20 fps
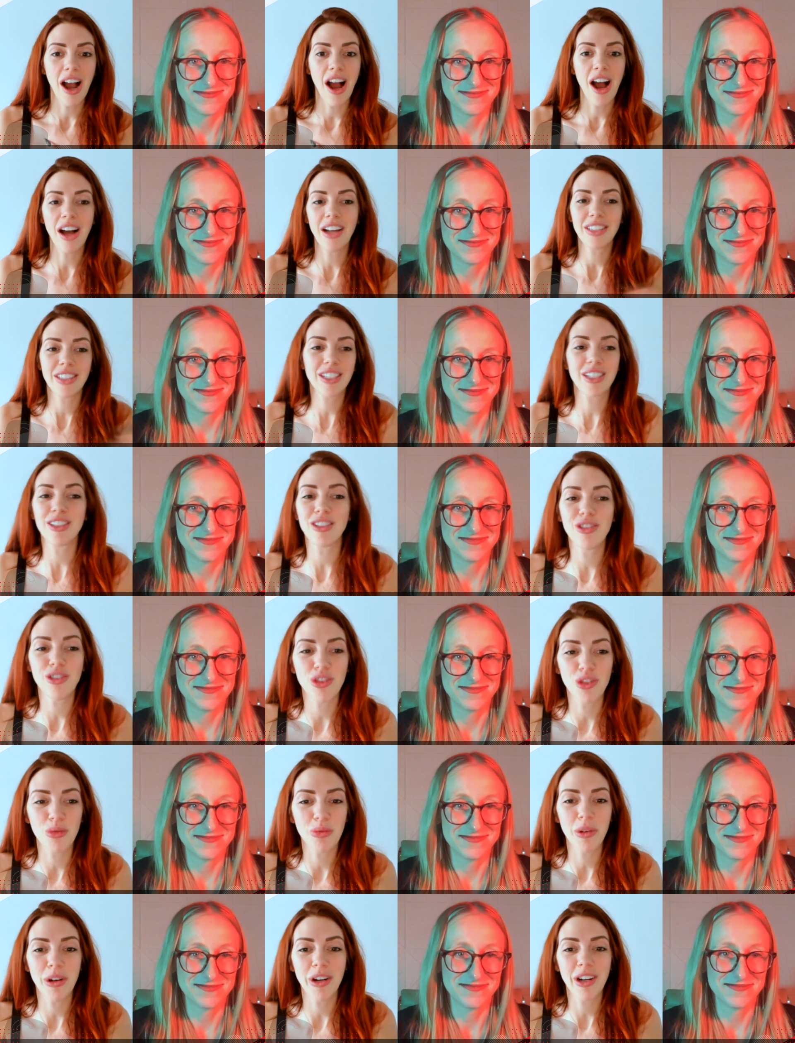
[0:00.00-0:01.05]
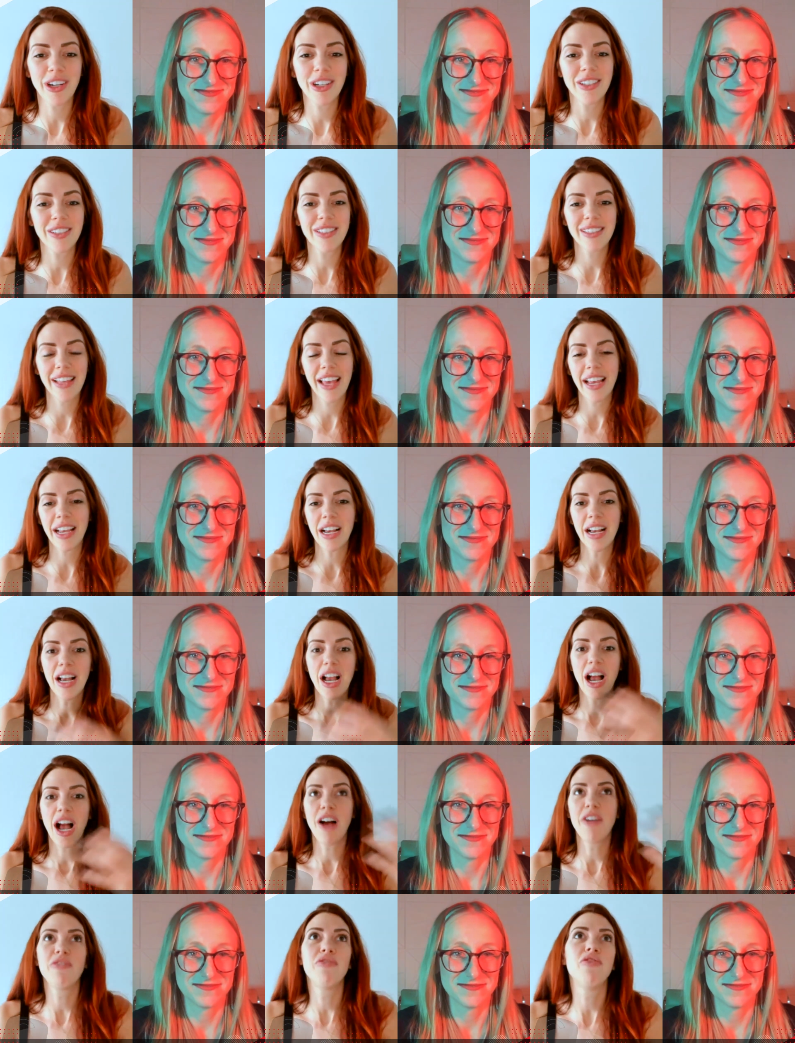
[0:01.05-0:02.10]
Speaker 1: us consumers like
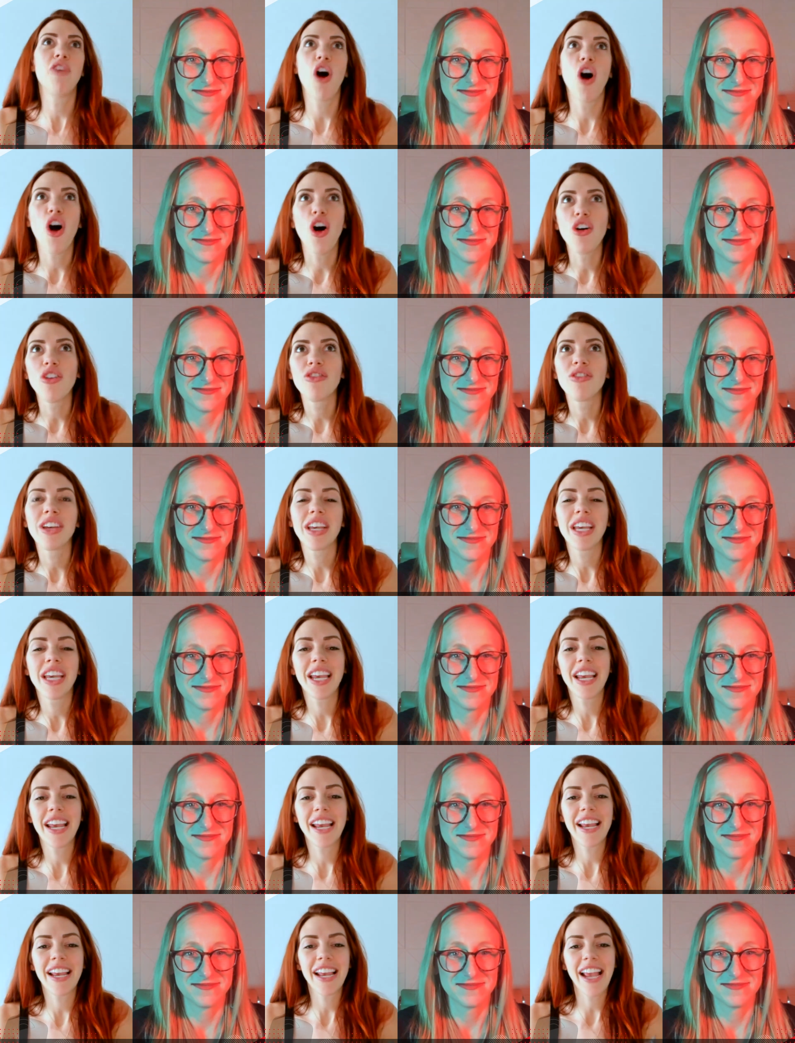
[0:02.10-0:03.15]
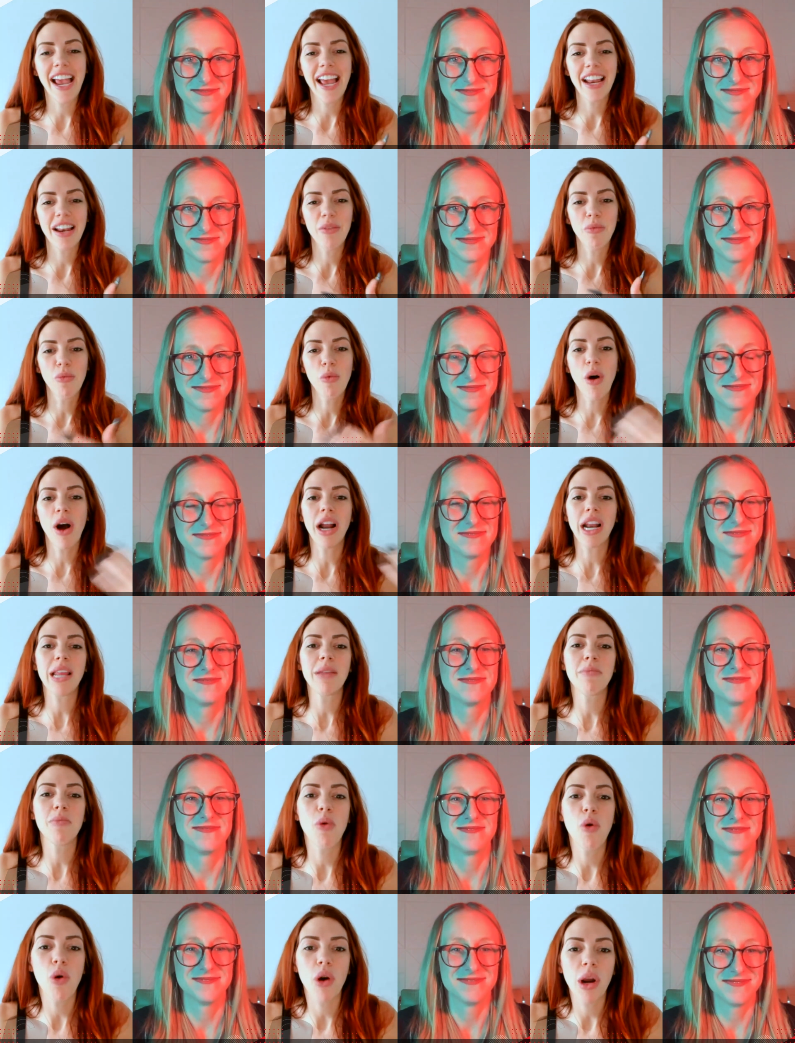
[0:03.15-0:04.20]
evolving and
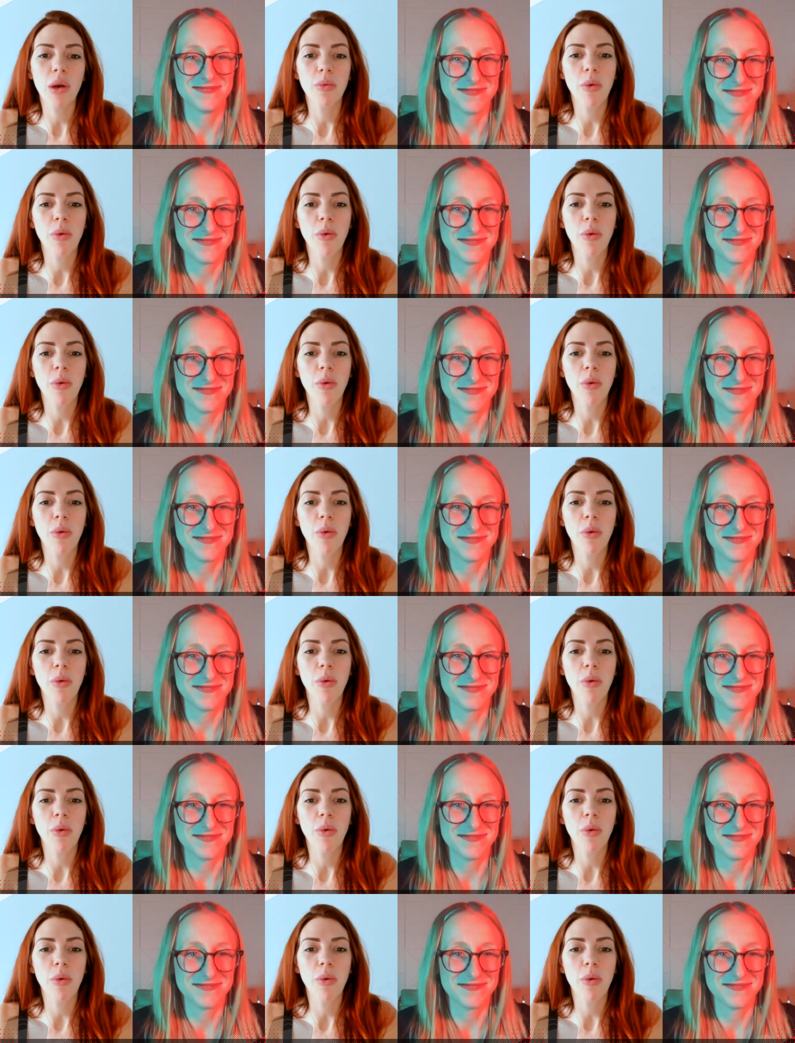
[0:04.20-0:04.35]
wanting more